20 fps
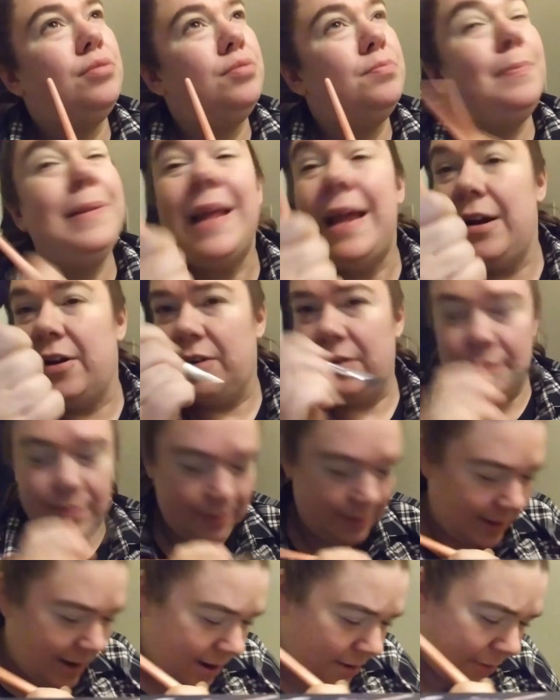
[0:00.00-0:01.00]
blender.
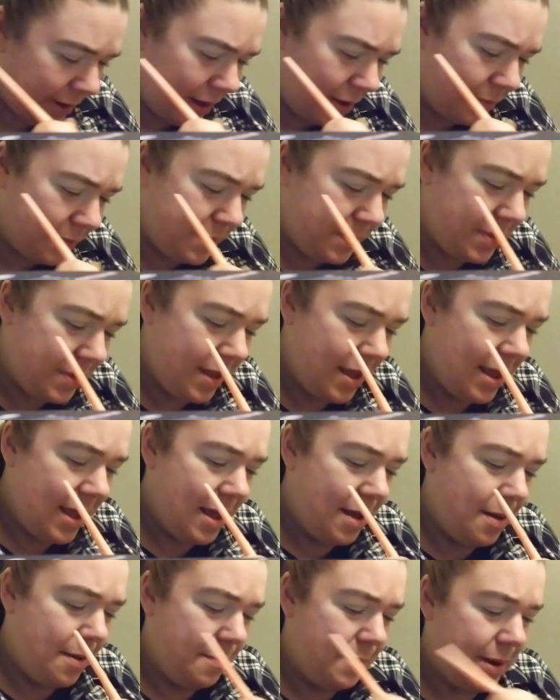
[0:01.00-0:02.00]
There we go.
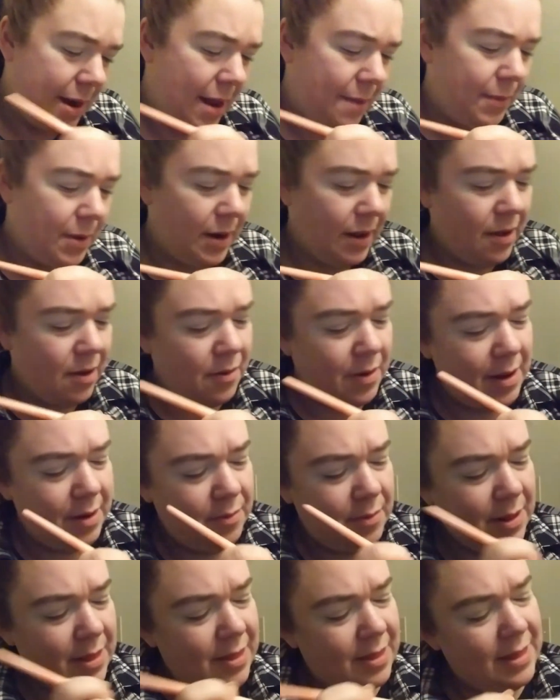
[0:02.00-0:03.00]
But I'm going to go in
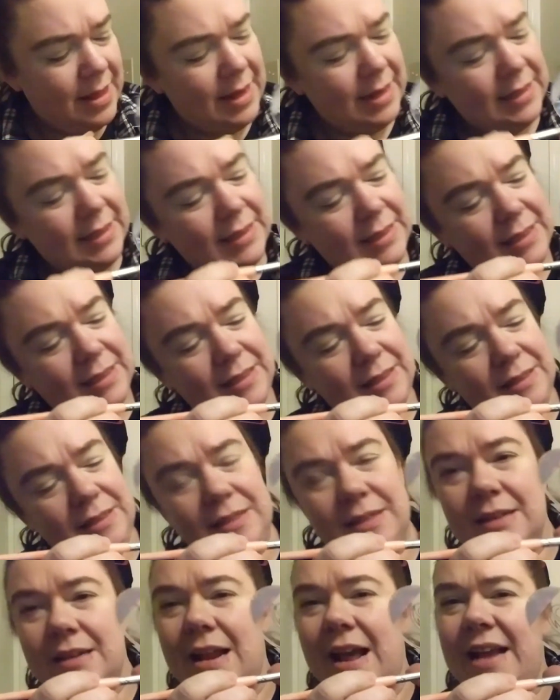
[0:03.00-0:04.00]
with this
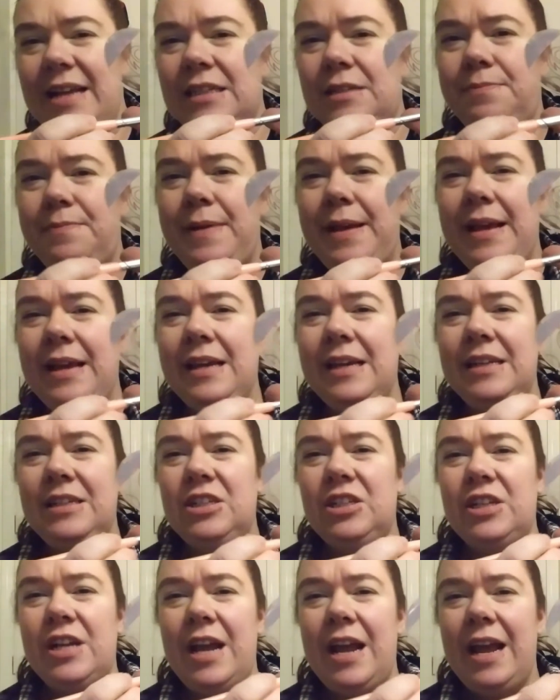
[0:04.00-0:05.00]
nice pinky
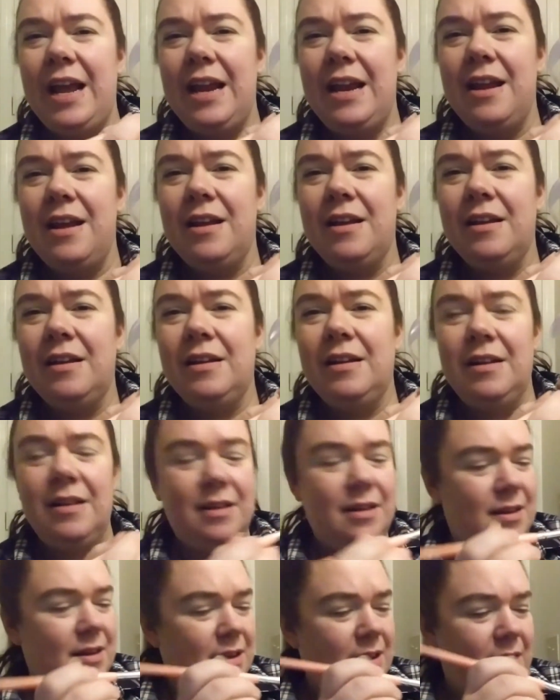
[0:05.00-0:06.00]
shade,
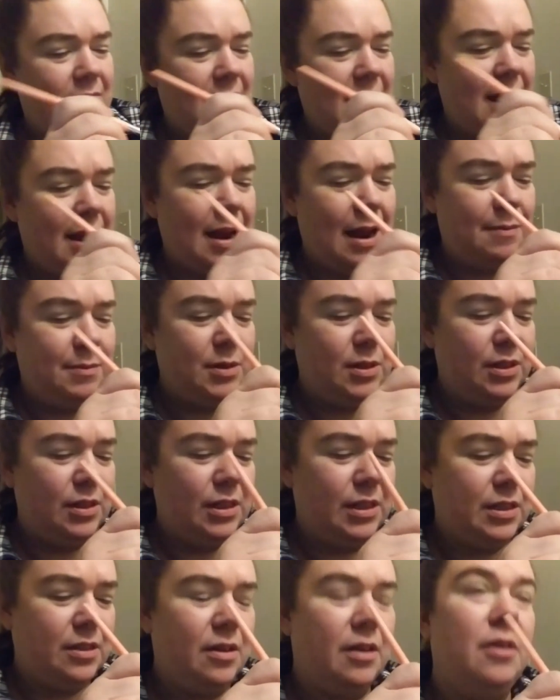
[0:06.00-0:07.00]
and I'm
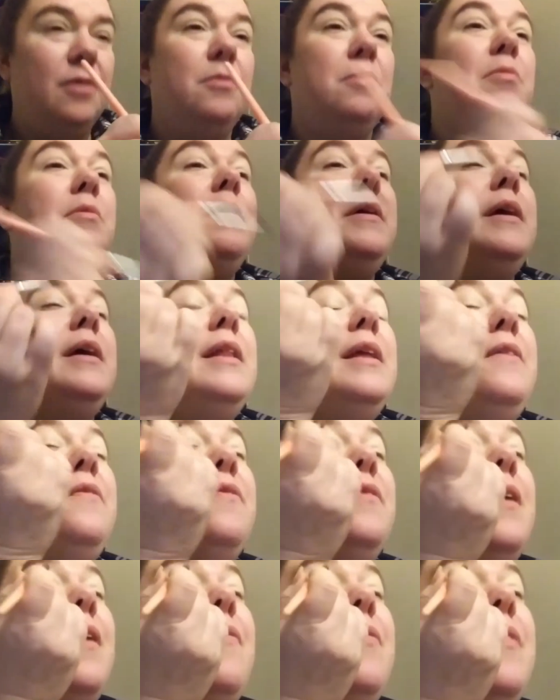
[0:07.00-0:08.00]
just going to really fluff